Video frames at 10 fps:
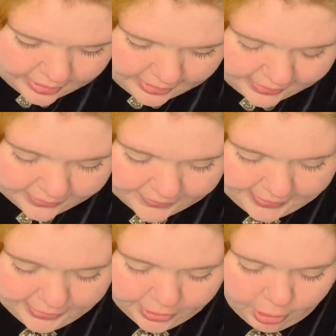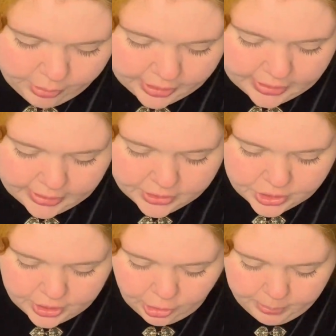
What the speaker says: I think, coconut shell